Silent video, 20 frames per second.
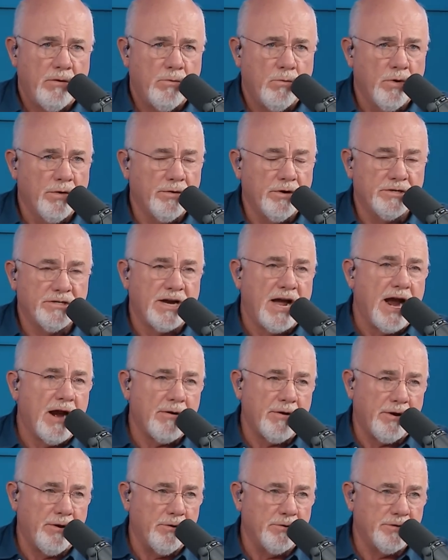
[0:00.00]
Whether it's
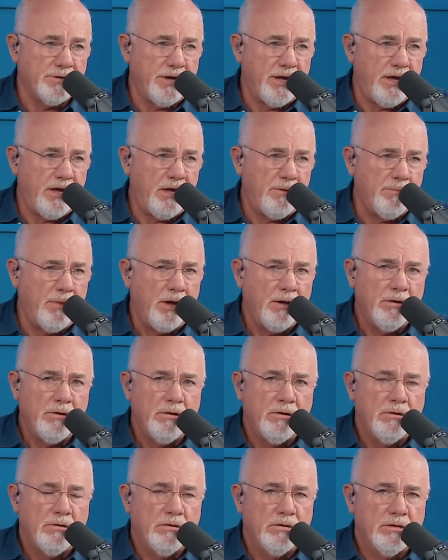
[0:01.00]
hiring your team,
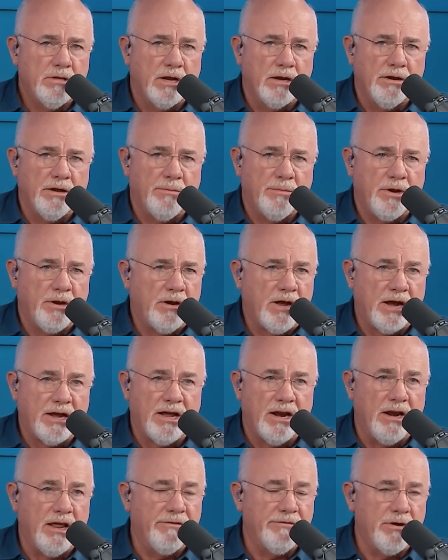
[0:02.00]
the, I mean, I
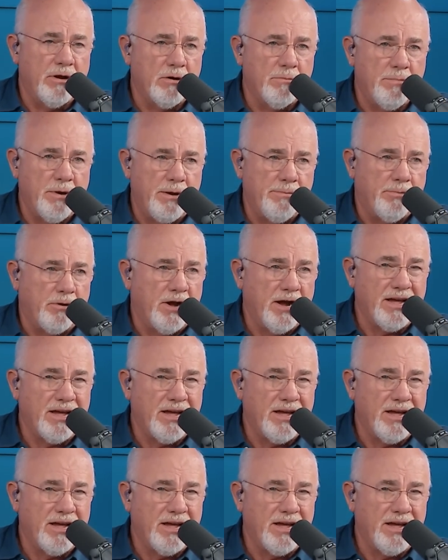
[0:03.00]
got eleven hundred people.